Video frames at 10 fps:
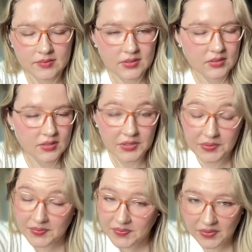
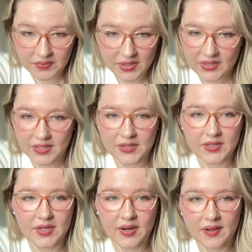Still really good.
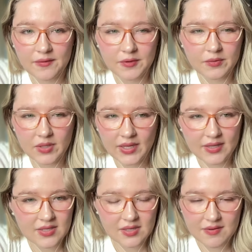If you
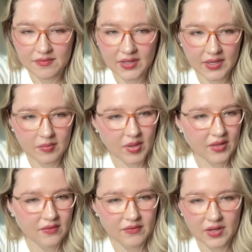like stuff like By
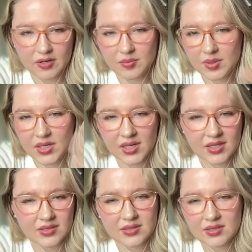the
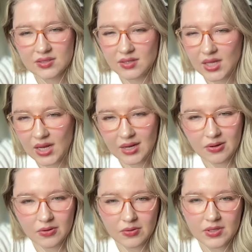Fireplace,
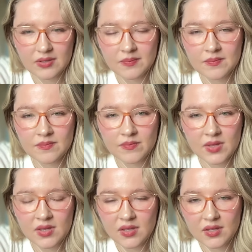Cloud,
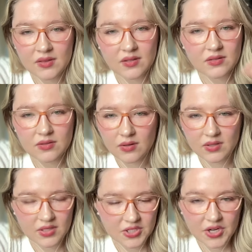the Sol
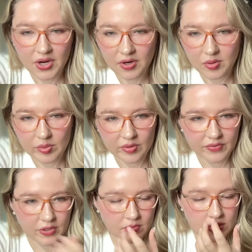de Janeiro
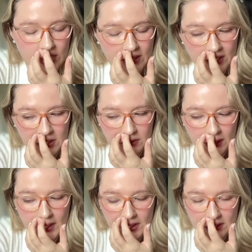perfumes, I think you'd
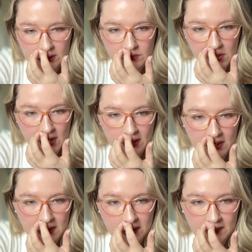like this one.
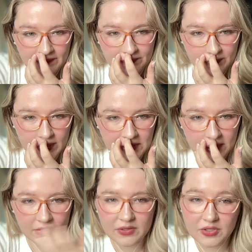But
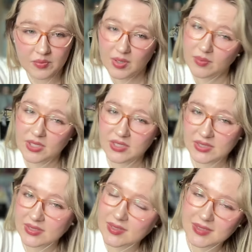again, you should probably
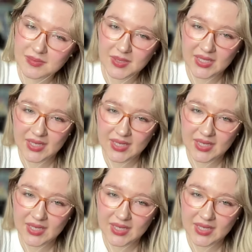just smell